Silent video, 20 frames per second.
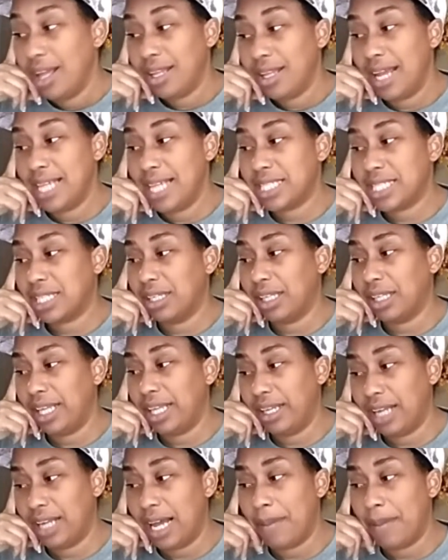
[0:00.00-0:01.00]
Yes,
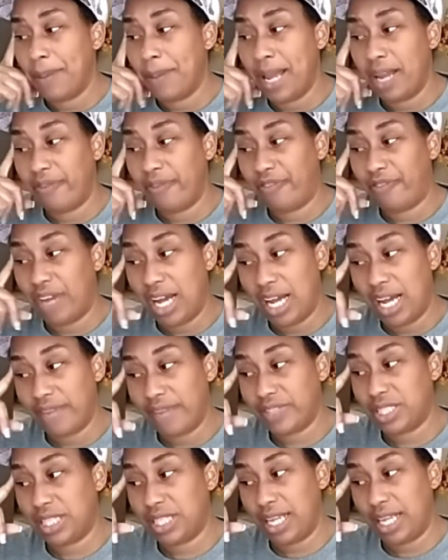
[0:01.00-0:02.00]
Kalina, I paid five
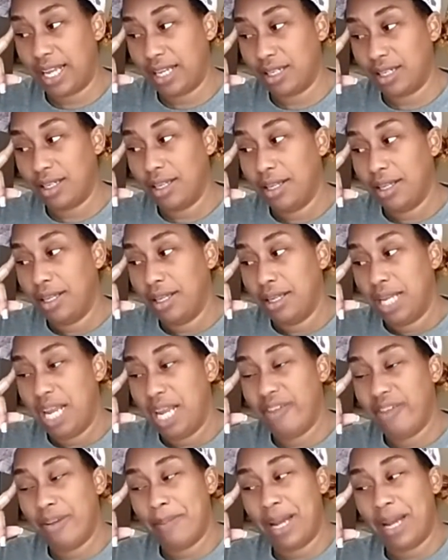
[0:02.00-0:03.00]
cents.
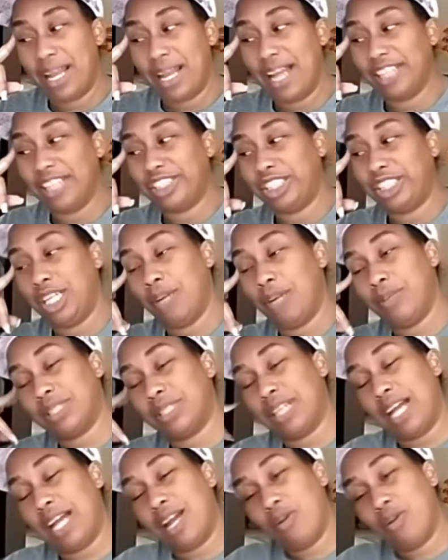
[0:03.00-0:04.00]
Even my cashier was
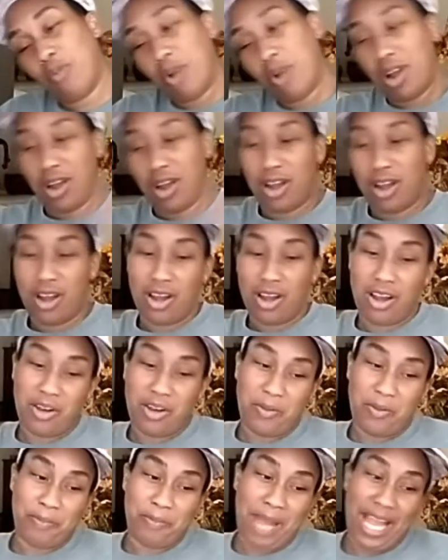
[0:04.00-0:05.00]
like,
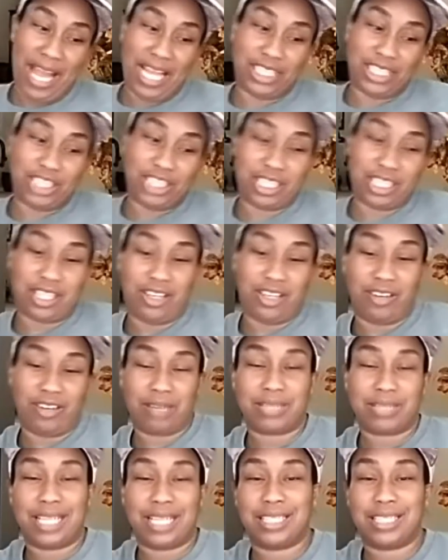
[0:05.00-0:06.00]
whoa, magic code.
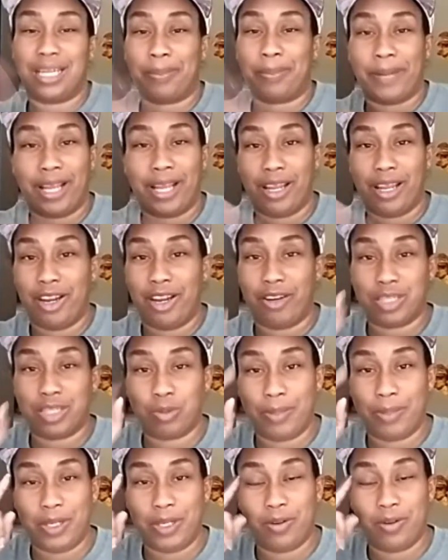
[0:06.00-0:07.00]
I was like, stop playing. You know, that's
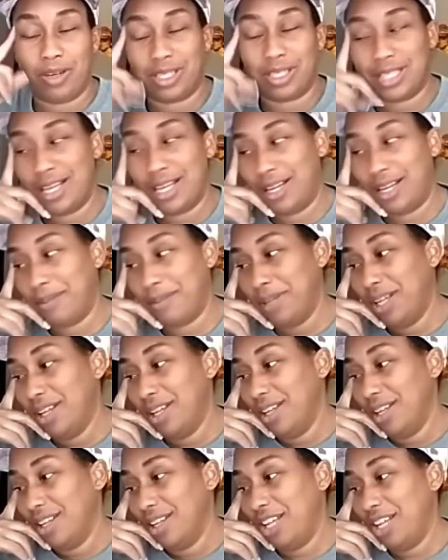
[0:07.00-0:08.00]
what we do all the time.
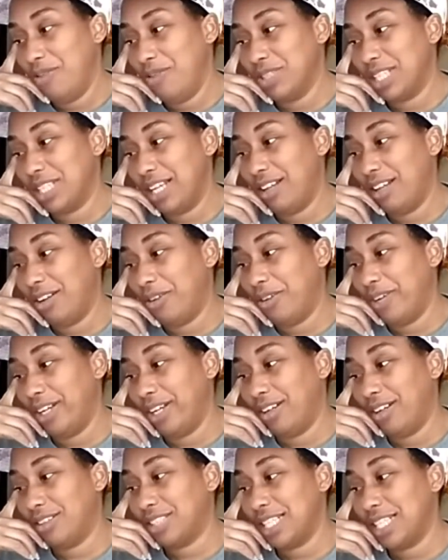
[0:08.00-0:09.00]
He was LOL.
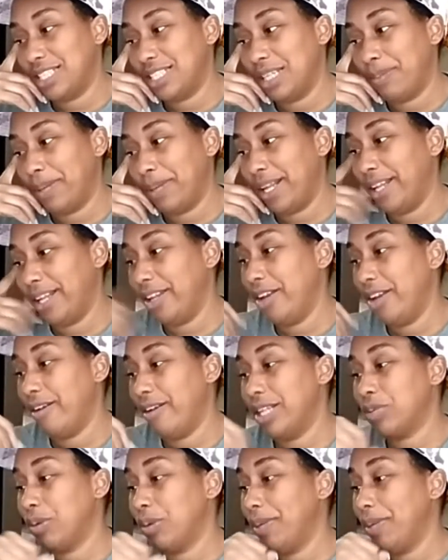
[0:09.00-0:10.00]
I was like, stop playing. You know,
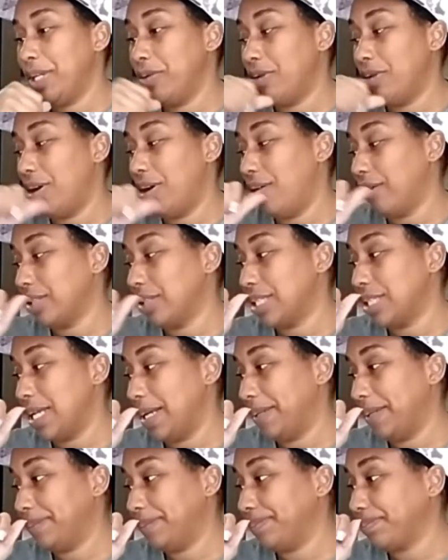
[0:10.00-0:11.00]
that's what we do all the
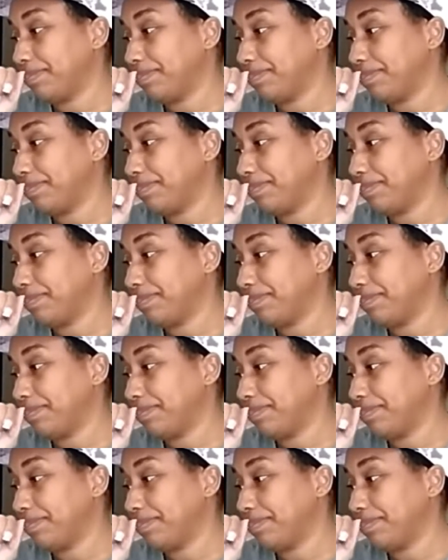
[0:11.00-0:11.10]
time.